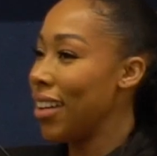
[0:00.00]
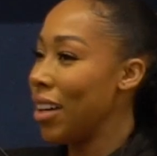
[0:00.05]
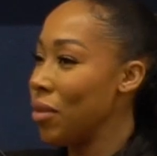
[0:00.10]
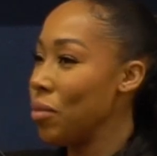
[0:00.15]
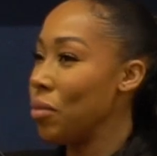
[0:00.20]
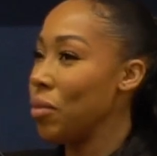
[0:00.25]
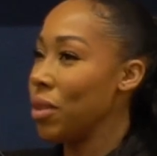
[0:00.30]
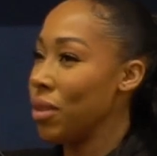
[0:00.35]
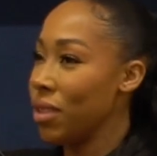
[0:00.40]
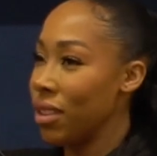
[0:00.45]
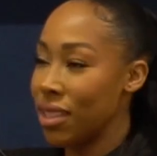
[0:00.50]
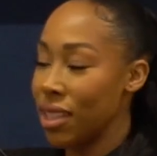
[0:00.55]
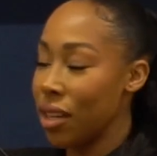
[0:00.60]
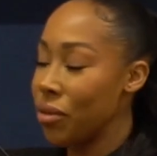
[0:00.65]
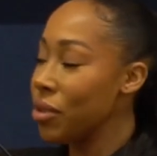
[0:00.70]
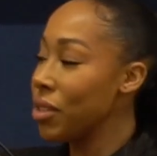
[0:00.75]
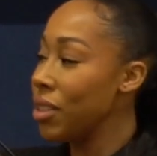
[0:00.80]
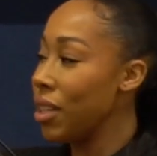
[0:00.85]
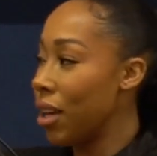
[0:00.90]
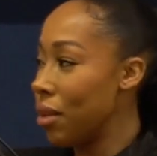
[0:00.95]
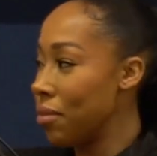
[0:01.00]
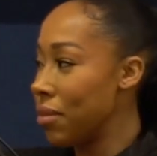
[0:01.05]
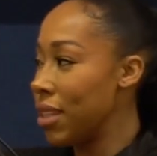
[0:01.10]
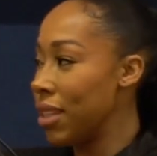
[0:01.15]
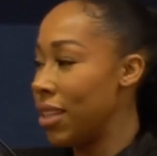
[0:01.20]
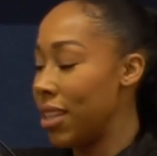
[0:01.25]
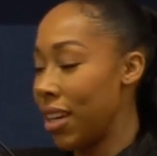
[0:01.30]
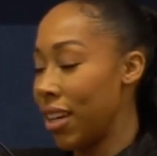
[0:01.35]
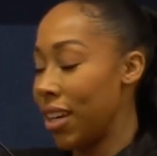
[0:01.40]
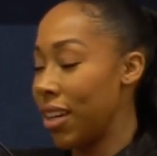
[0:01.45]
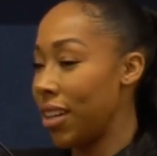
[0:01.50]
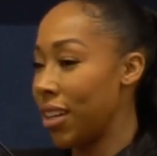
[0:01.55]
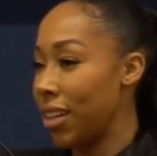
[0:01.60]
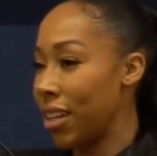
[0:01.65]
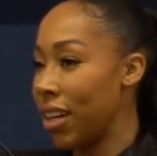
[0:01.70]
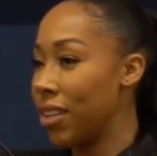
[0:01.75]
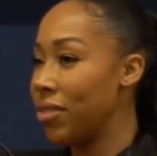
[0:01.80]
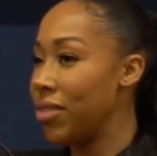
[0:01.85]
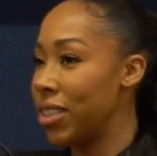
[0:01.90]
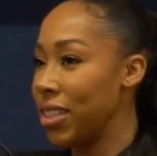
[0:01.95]
and several times a day,
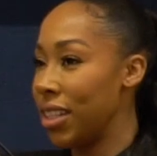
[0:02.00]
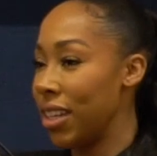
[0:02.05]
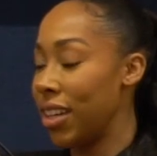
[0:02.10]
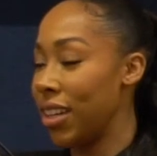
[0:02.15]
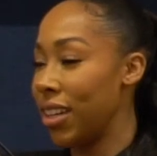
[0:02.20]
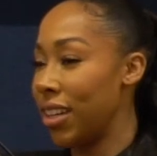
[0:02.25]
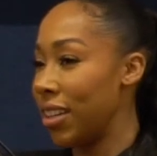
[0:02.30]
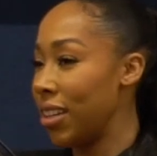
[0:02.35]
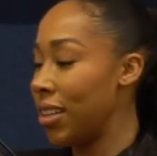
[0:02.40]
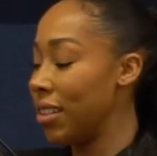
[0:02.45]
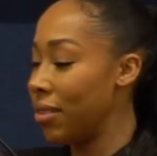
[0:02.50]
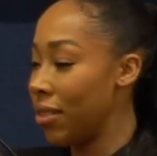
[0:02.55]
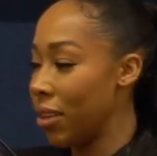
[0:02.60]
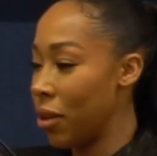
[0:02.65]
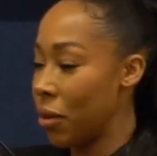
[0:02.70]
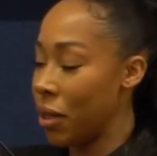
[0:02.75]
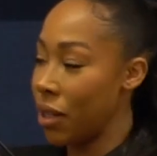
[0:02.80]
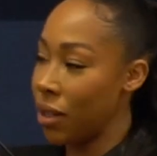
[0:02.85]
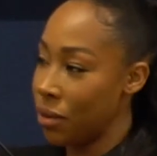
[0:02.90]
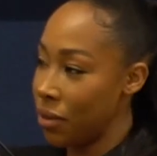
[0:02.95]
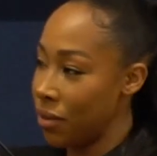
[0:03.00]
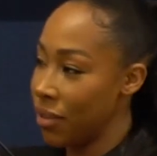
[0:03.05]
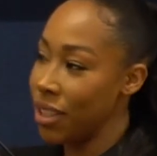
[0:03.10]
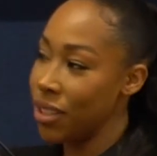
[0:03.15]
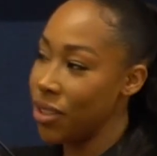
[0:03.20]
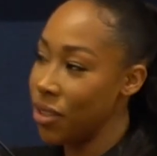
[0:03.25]
every day, go out with the